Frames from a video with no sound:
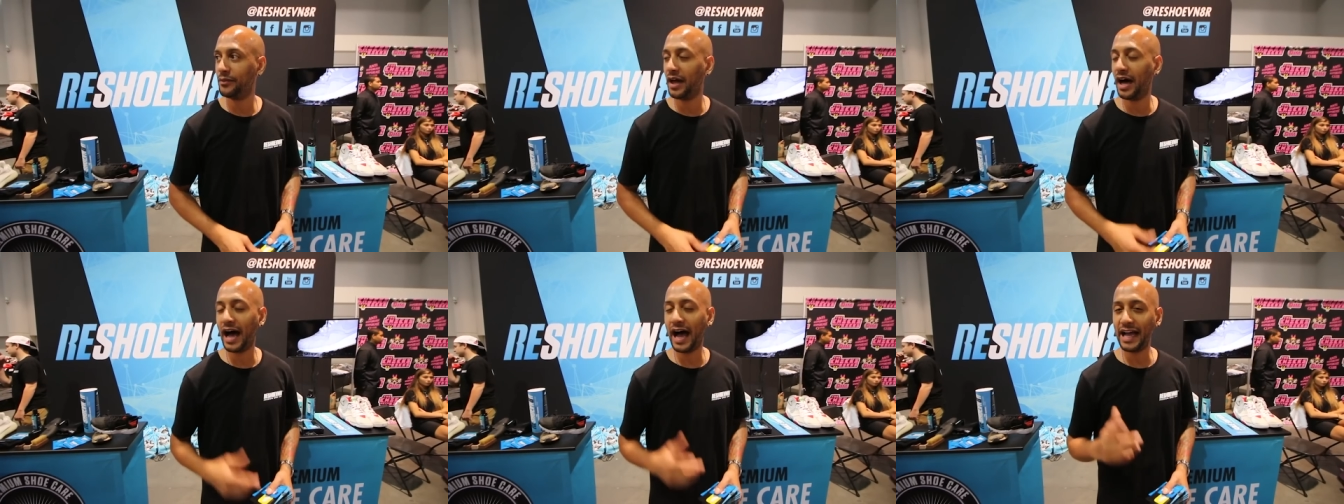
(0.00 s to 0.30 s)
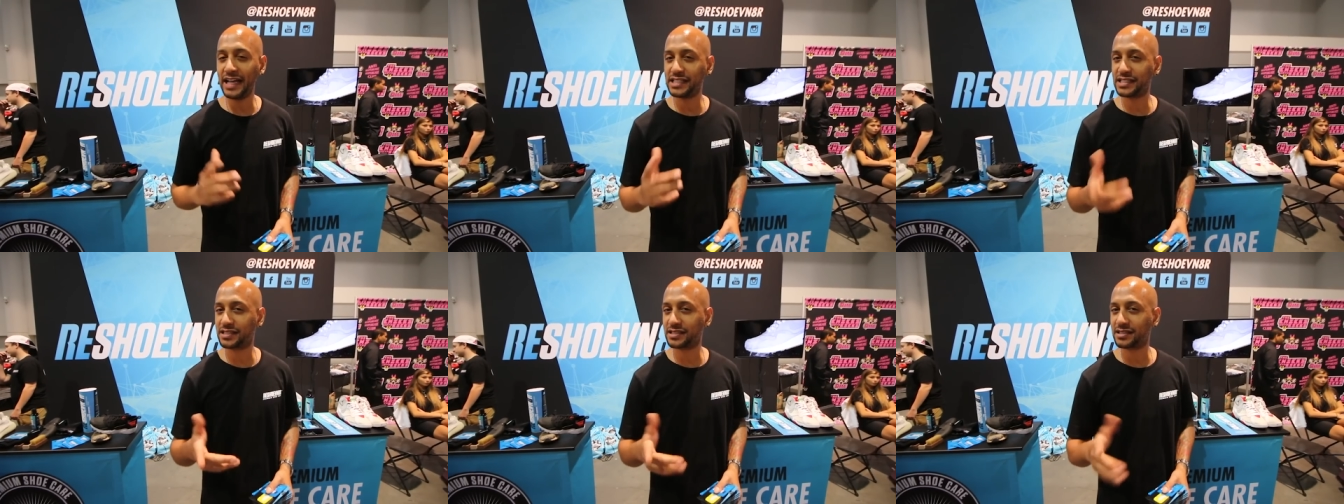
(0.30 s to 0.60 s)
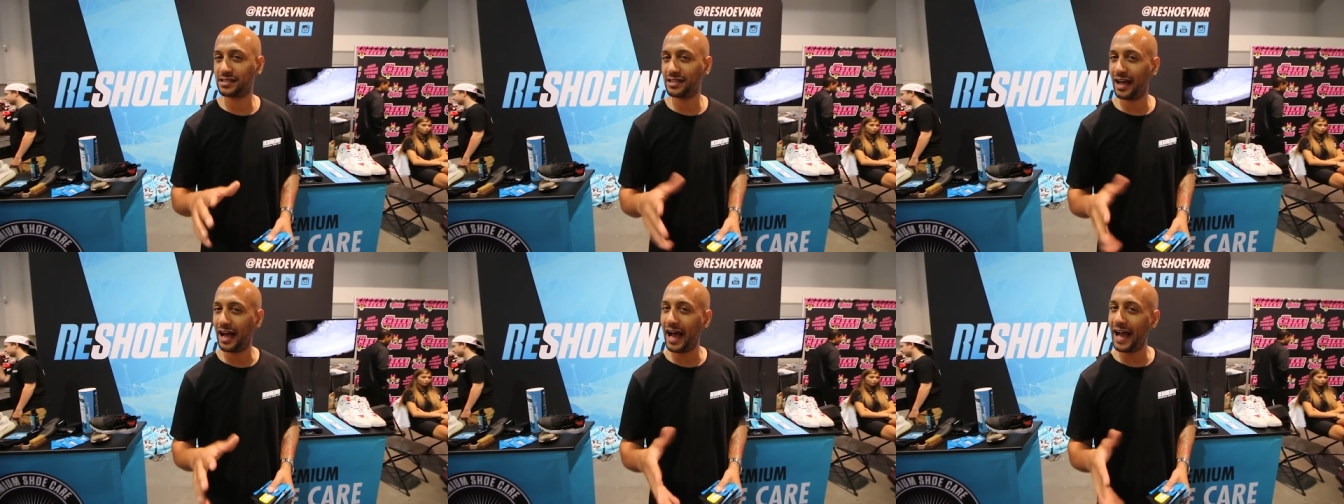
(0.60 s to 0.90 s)
the ice,
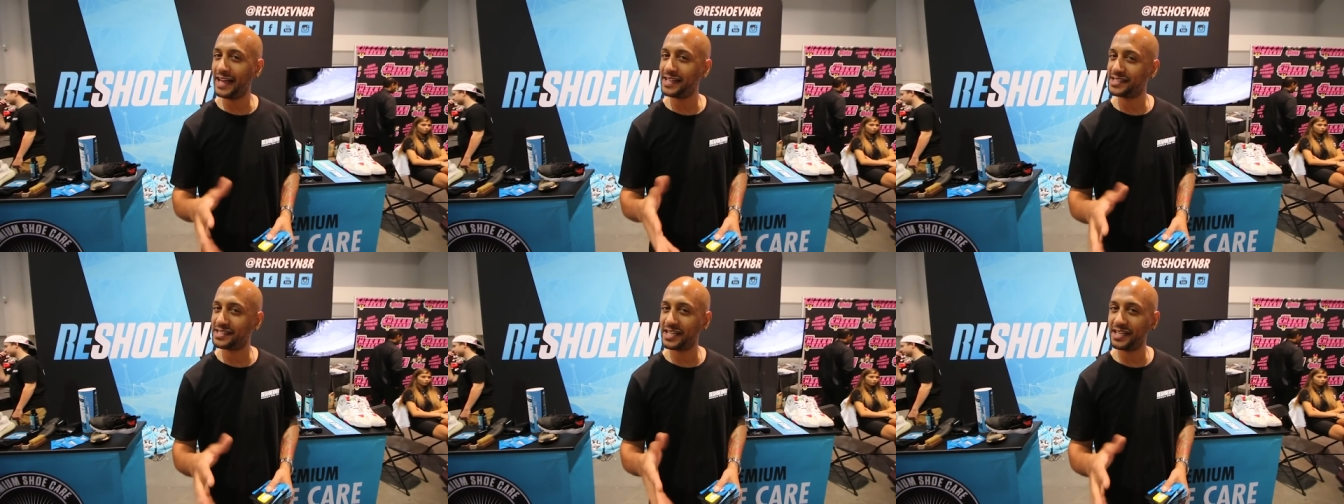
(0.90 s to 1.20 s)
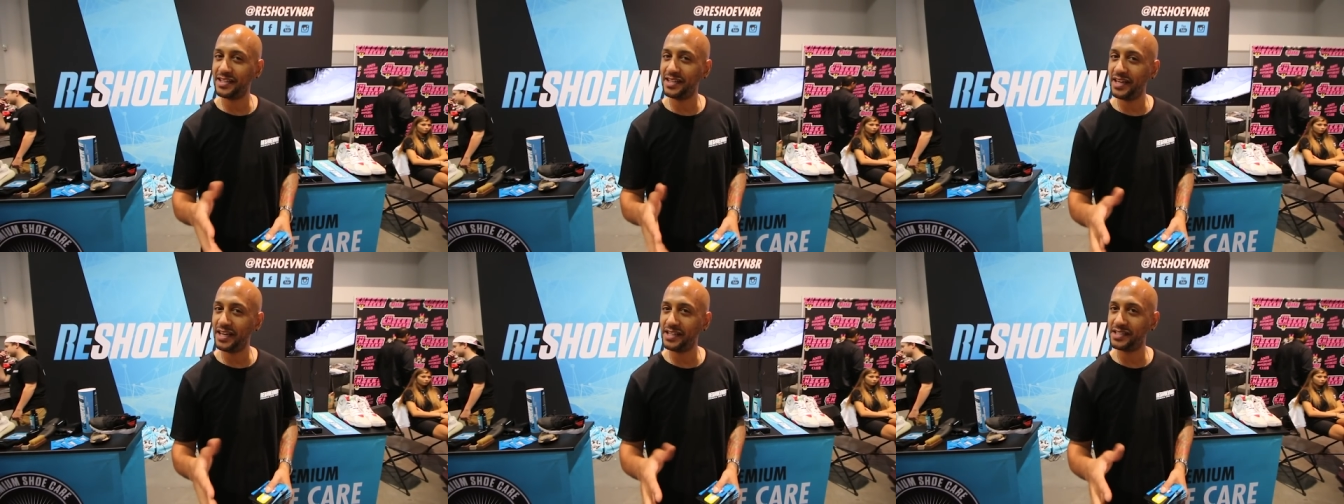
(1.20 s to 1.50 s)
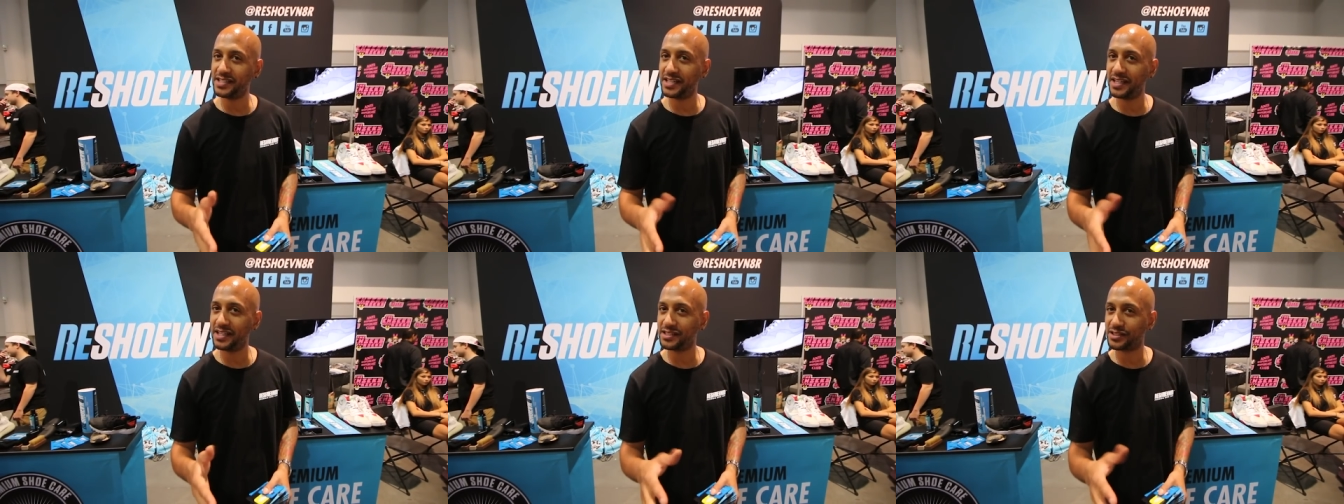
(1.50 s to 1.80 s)
the icy
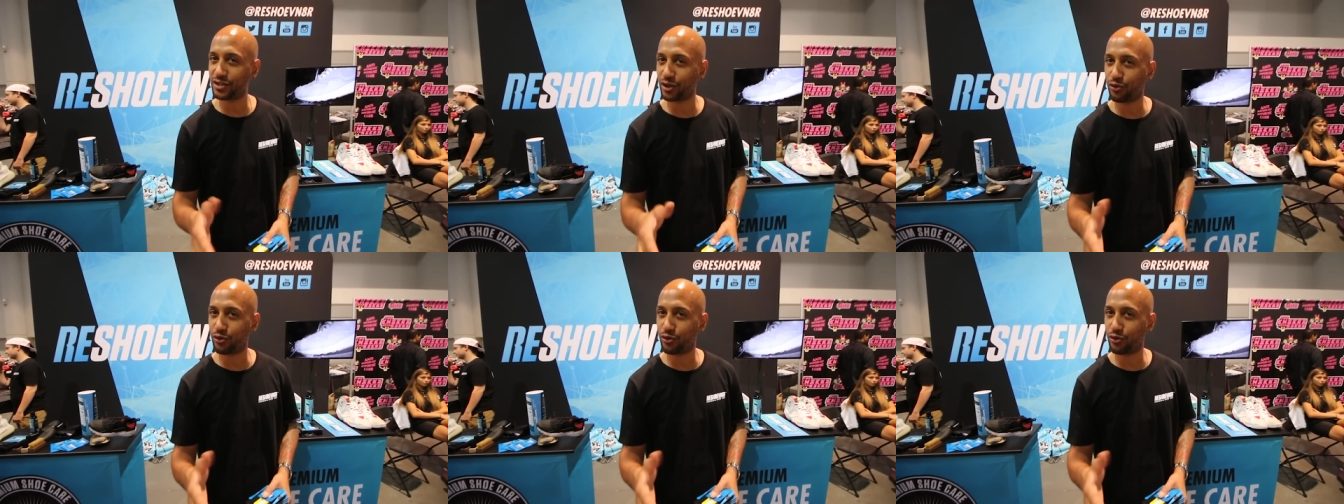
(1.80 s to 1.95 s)
Yeezys,